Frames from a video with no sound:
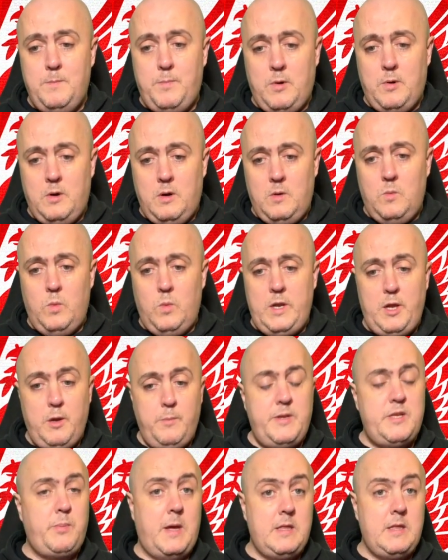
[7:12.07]
But will you
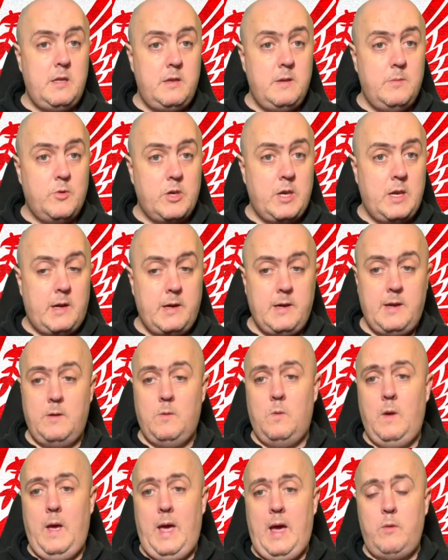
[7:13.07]
be spending your money on
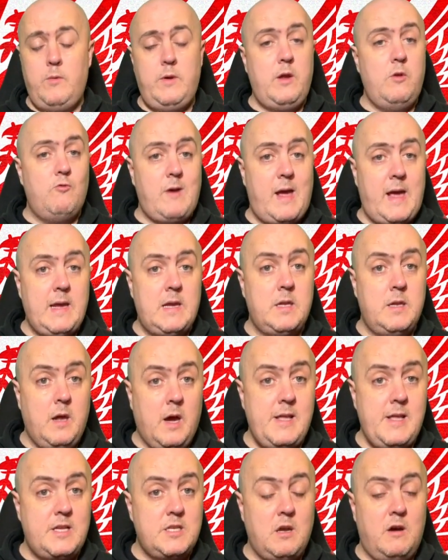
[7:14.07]
it? How do you rank
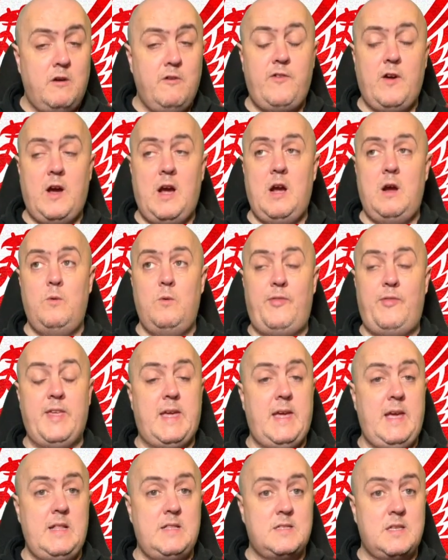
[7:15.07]
Nike so far with the
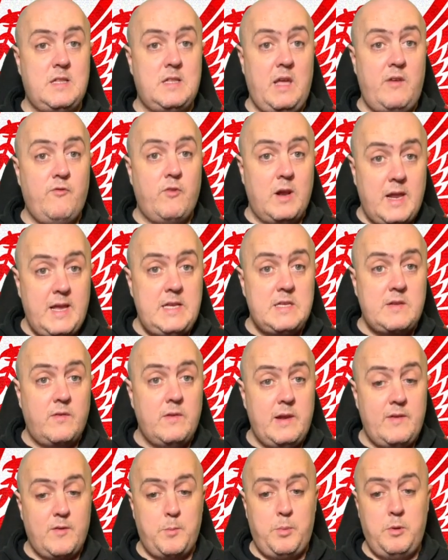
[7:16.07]
kits that they've released for
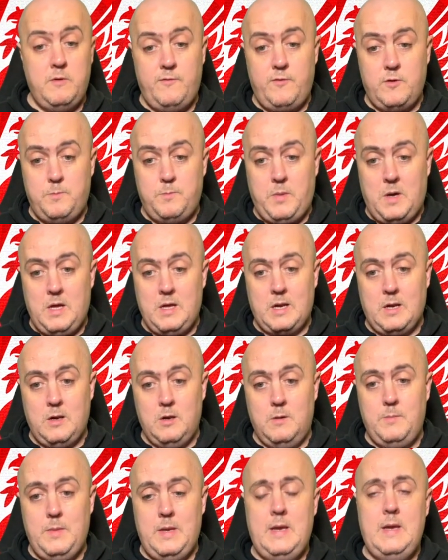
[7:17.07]
Liverpool Football
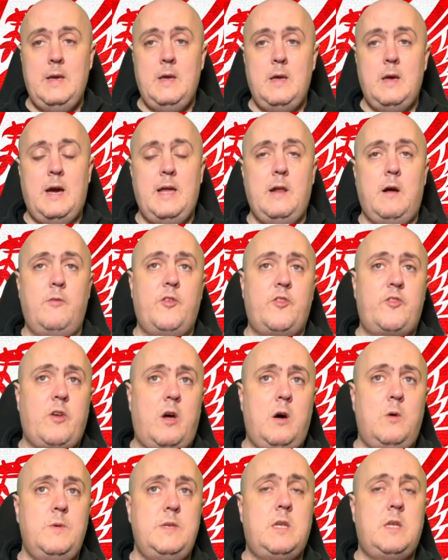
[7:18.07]
Club? I know there's
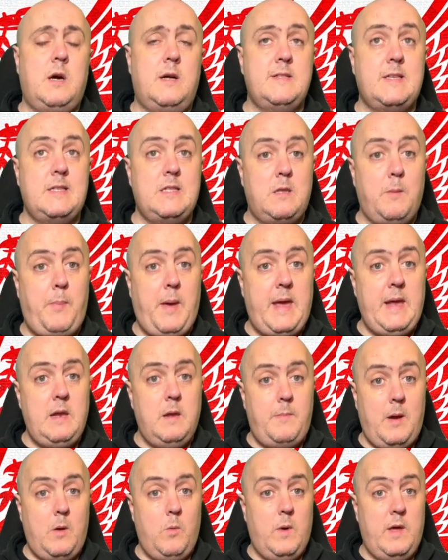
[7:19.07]
always constant debate
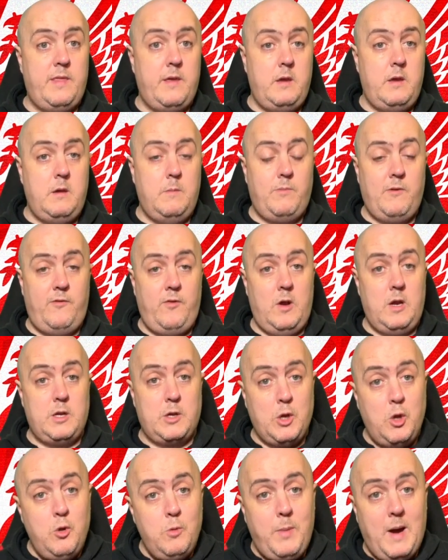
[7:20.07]
about whether you preferred
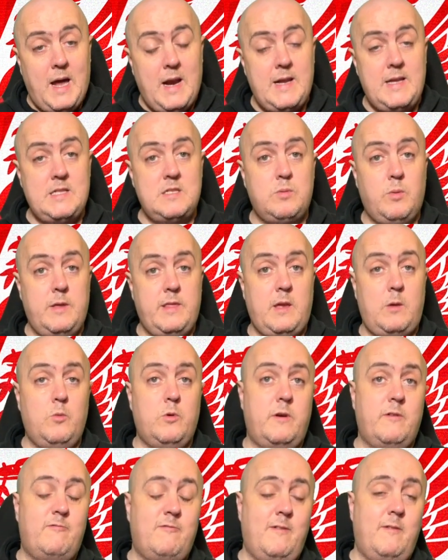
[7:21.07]
New Balance, whether you
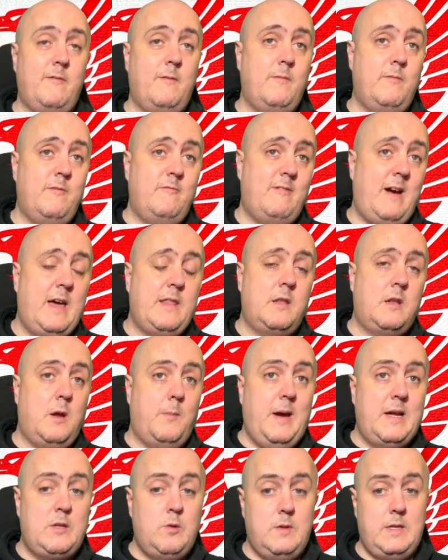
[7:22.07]
would have rather go
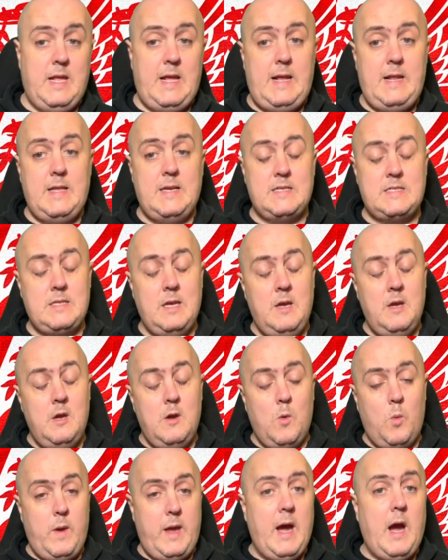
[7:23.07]
back to
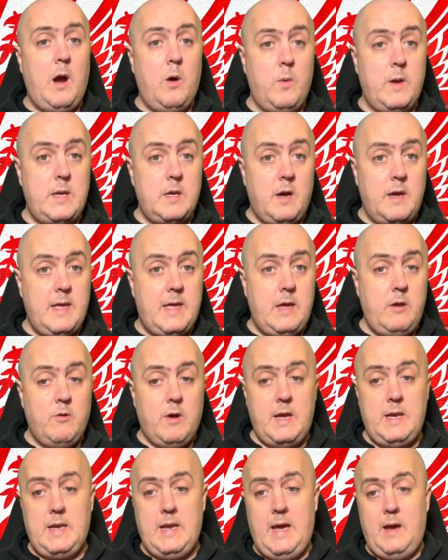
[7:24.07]
Adidas. We are with Nike
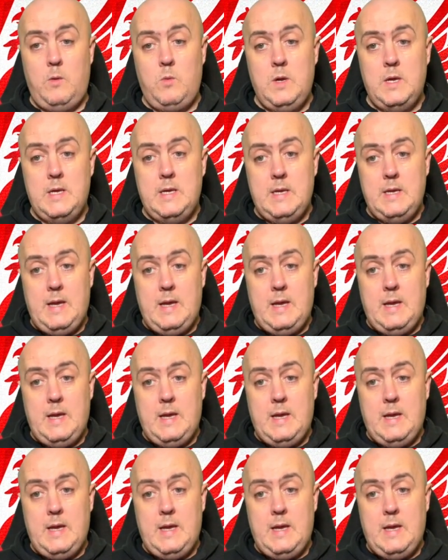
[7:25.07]
right now.